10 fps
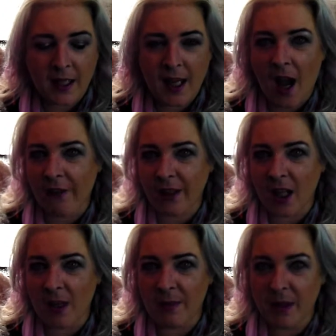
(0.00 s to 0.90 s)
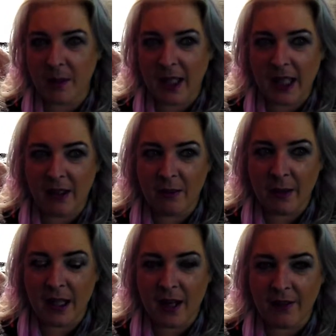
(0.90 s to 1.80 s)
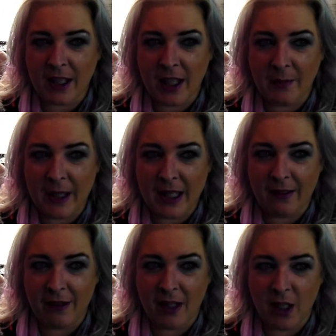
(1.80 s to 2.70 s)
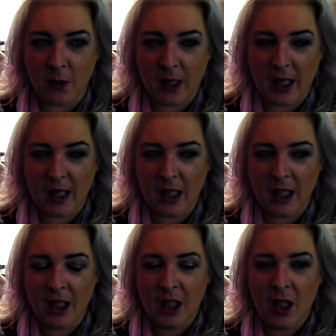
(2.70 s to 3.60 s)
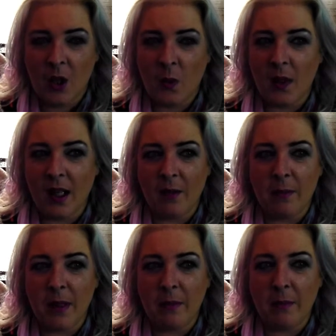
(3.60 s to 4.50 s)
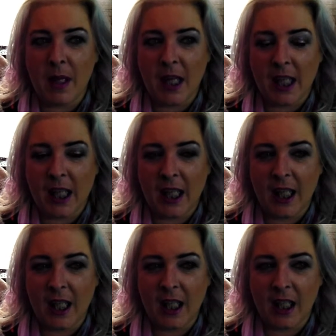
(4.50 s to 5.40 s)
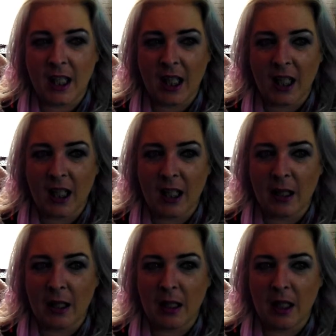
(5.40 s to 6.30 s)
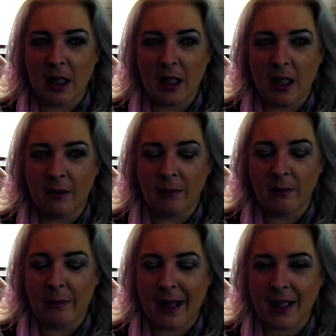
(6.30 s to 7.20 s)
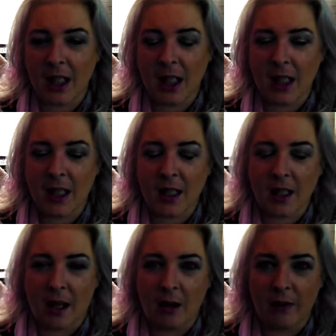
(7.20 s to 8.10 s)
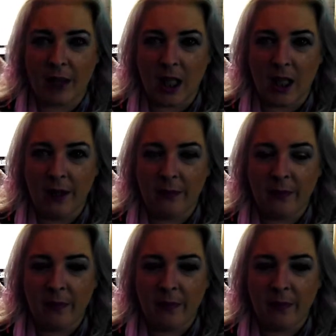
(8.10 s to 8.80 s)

It's half term this week here. It's been half term here in the UK. We have been making basilisks out of clay.